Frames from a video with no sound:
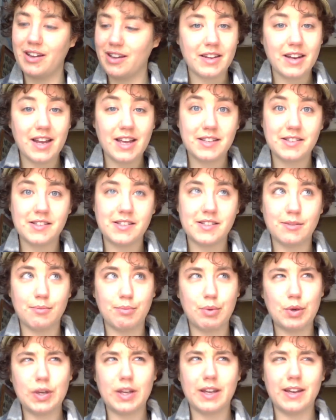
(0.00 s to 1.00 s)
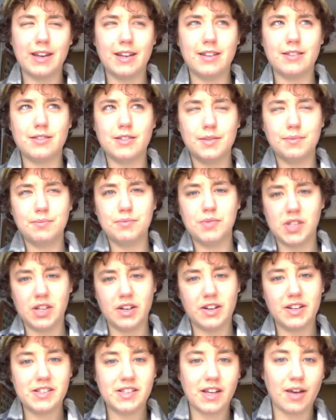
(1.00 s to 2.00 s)
The next book and
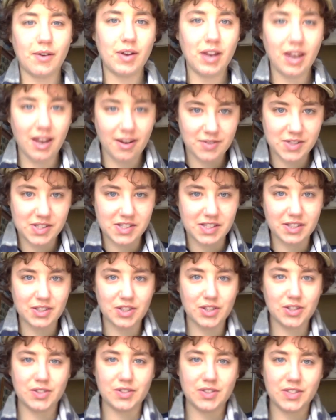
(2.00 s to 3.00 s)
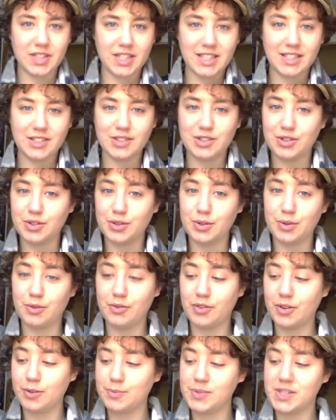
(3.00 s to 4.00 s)
series I would love to see turned into
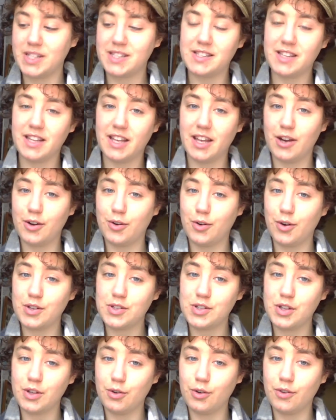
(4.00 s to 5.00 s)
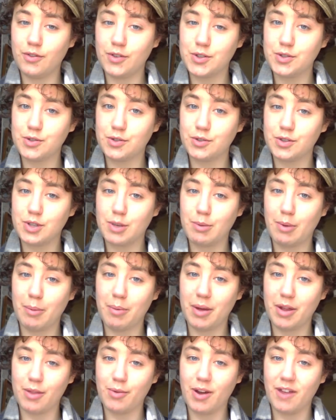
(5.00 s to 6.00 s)
films is the Across the Universe trilogy by
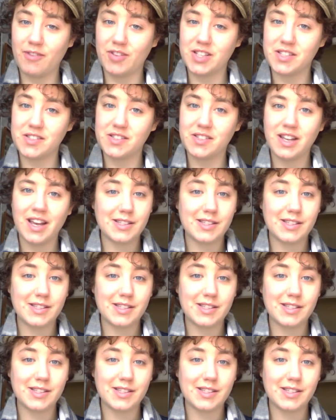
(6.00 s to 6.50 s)
Beth Revis.